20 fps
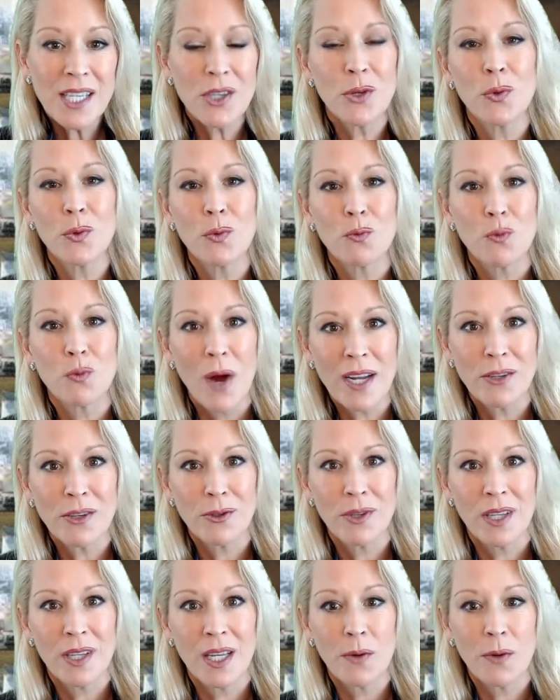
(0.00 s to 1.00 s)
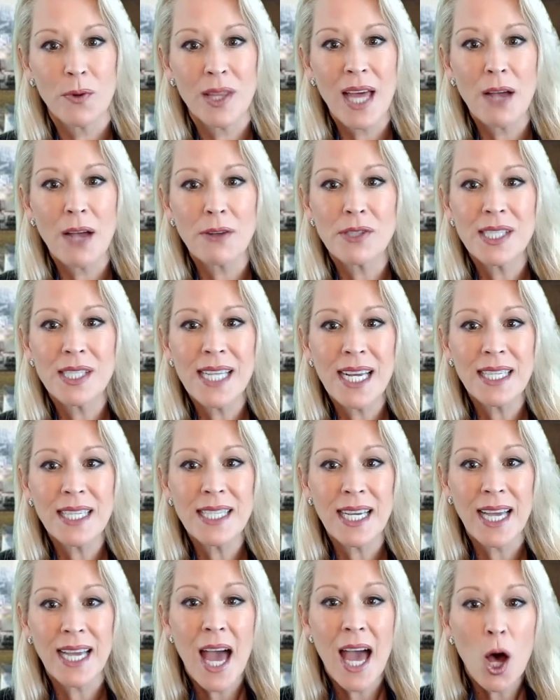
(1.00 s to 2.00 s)
you regularly with
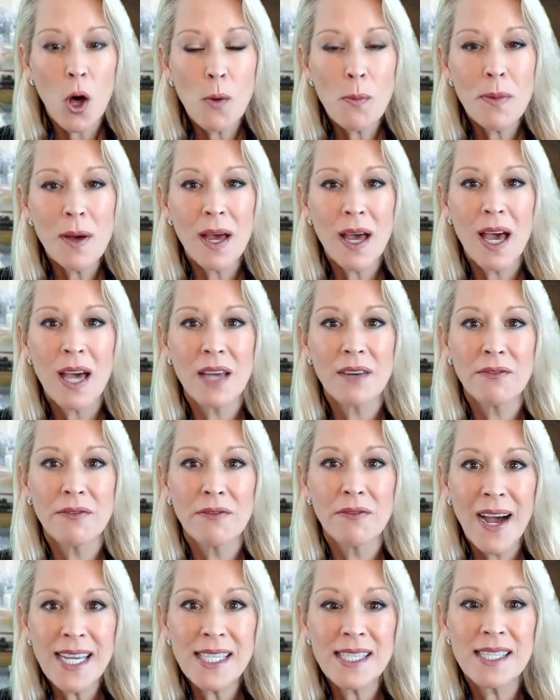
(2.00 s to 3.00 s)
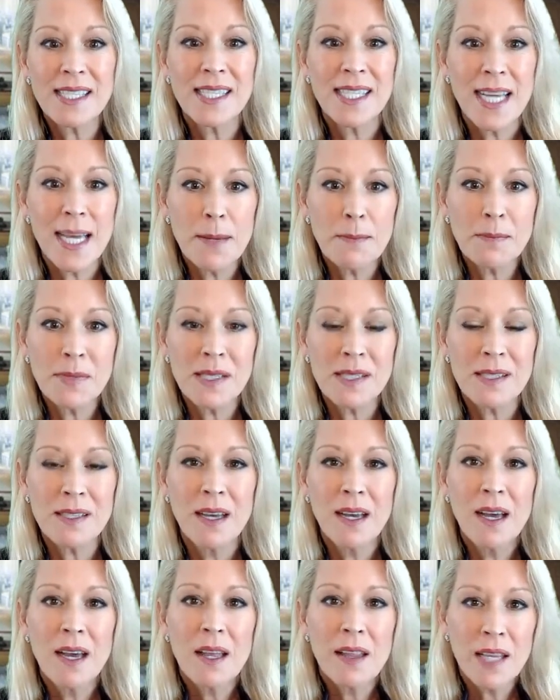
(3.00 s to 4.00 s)
outstanding help, advice, tips,
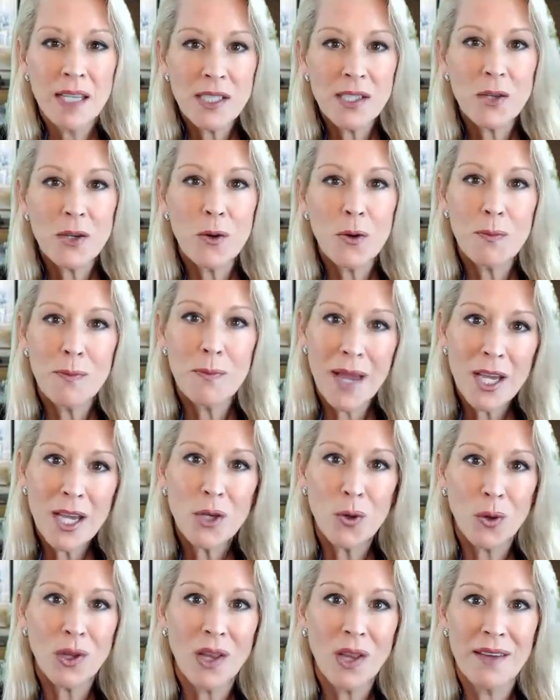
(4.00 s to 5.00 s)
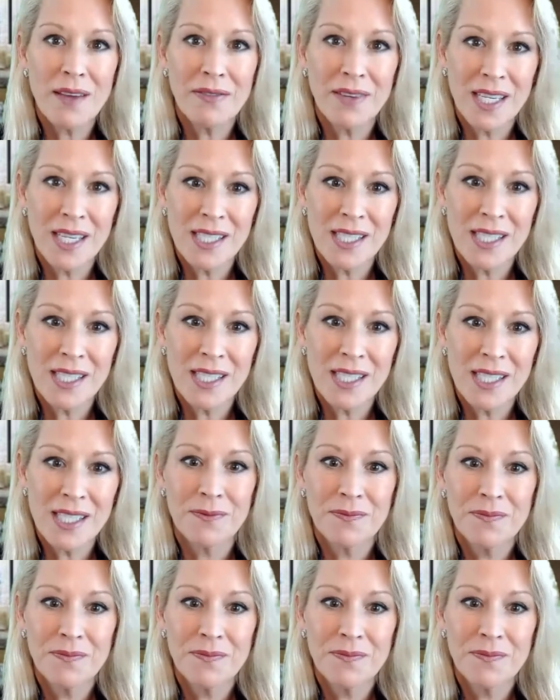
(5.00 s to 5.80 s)
things that'll make your life easier.